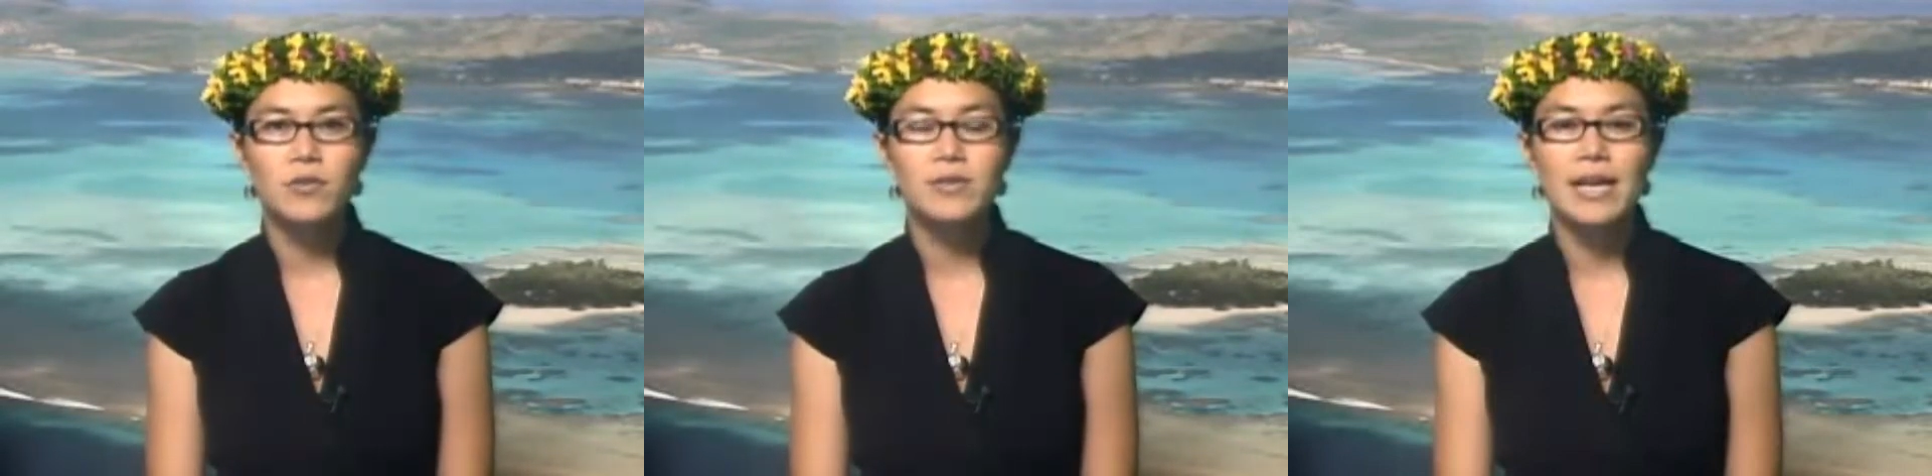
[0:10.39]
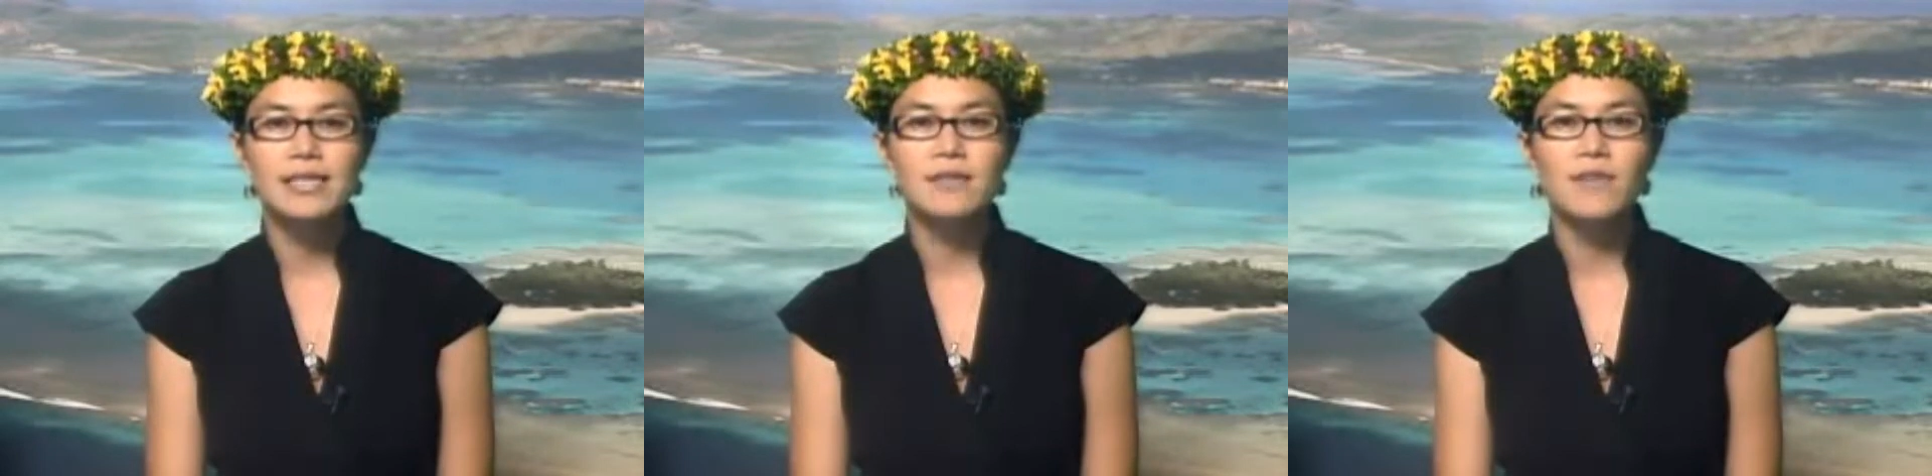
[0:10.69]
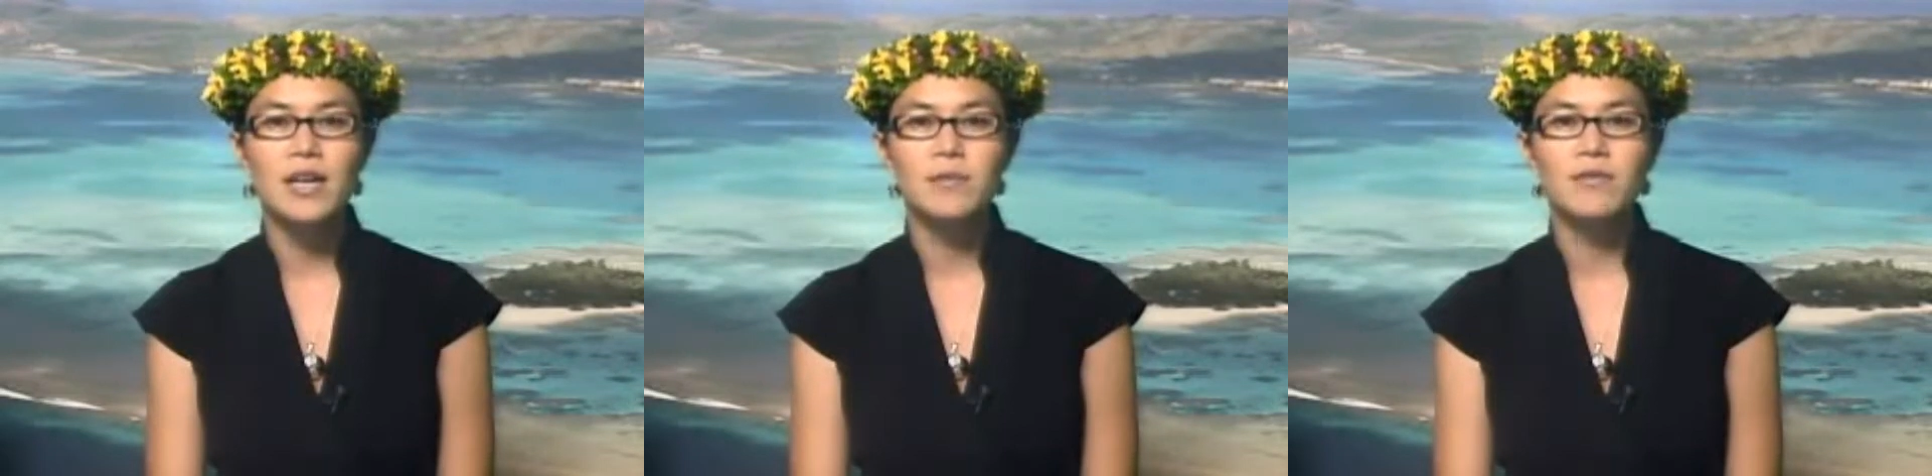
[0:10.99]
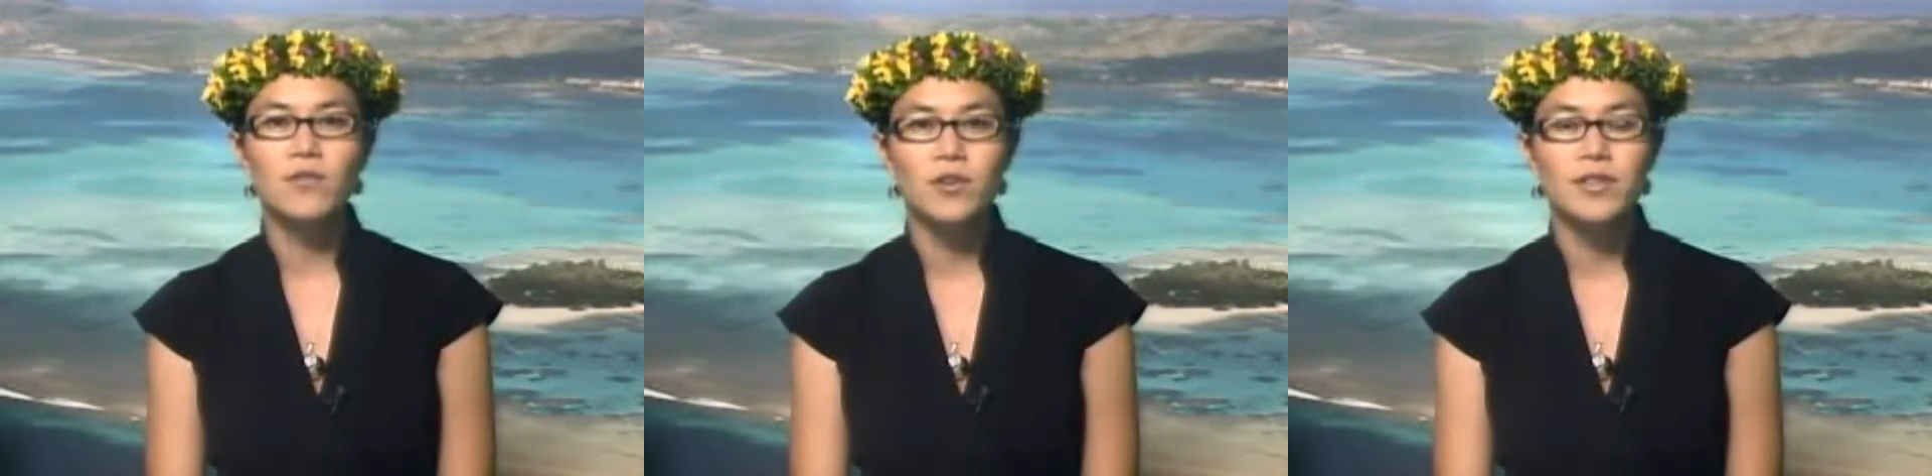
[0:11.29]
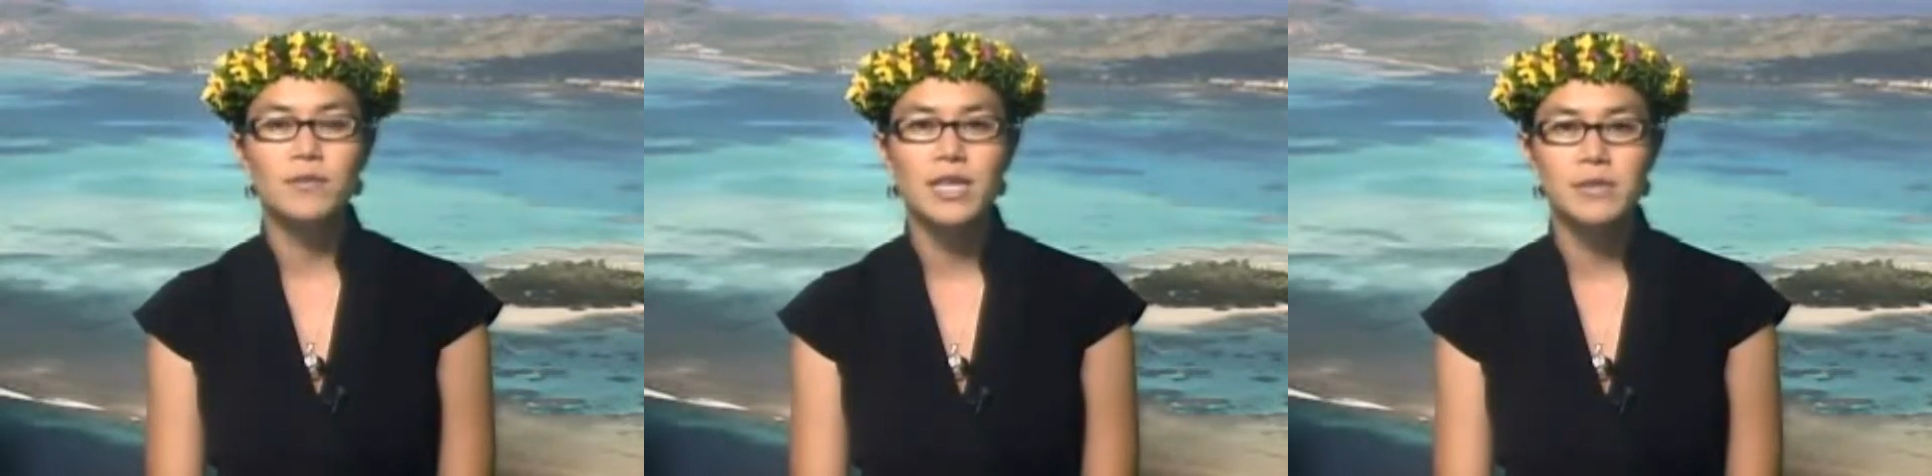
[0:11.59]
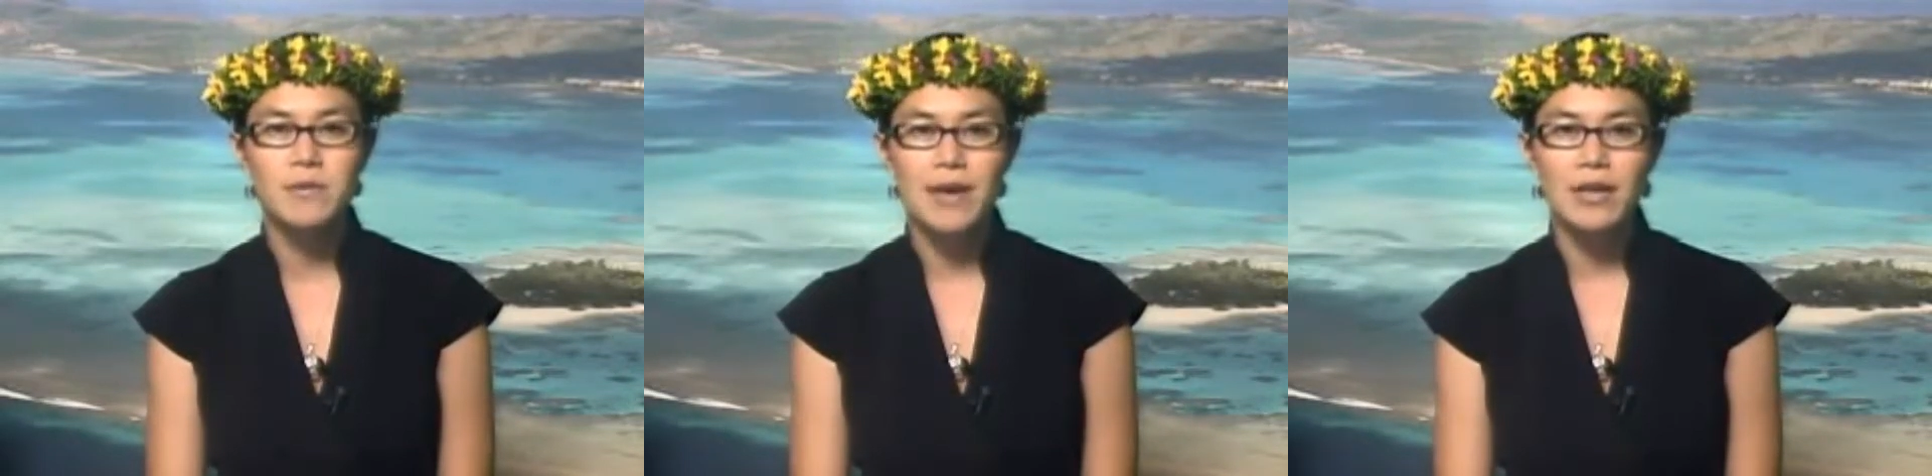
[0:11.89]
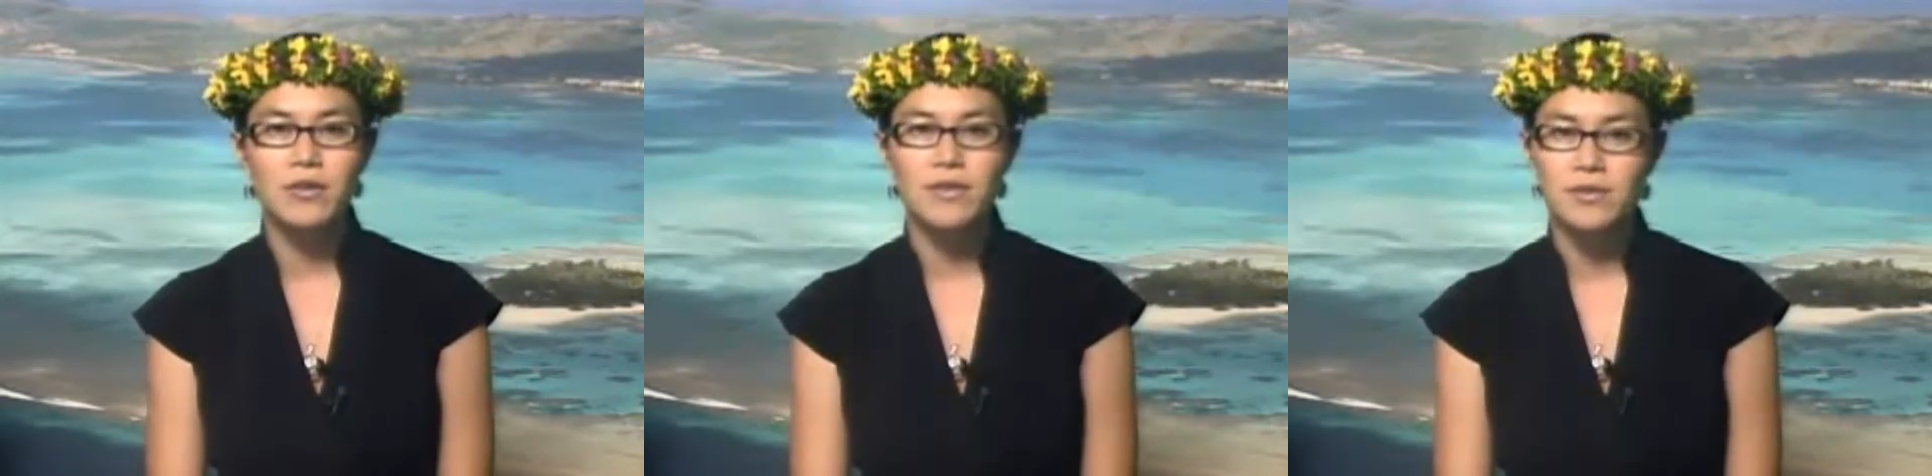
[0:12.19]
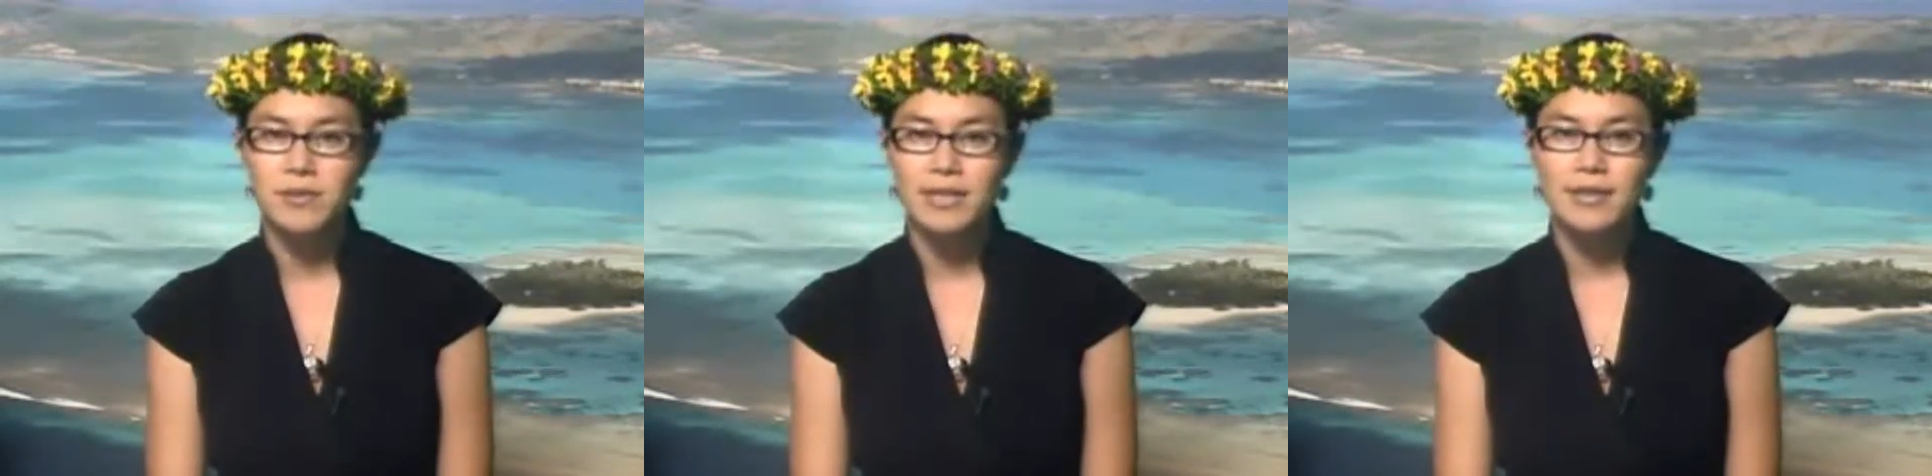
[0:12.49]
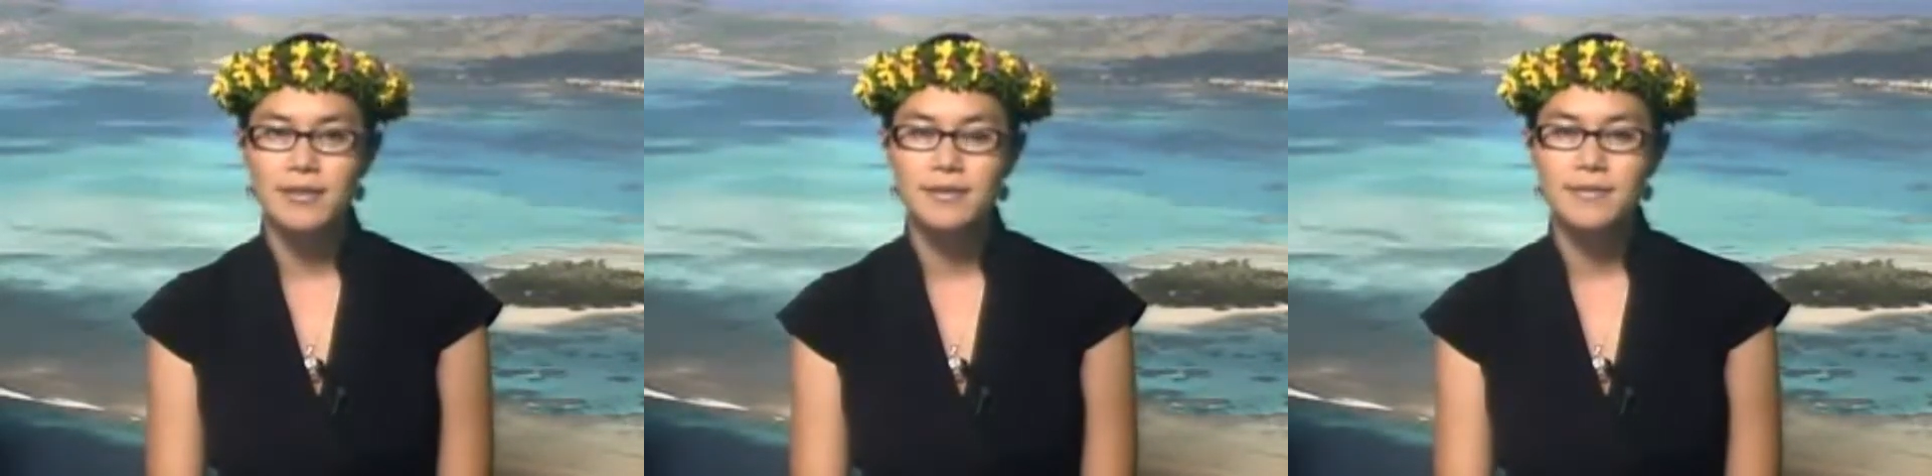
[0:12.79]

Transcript: who testified before the impeachment panel this week.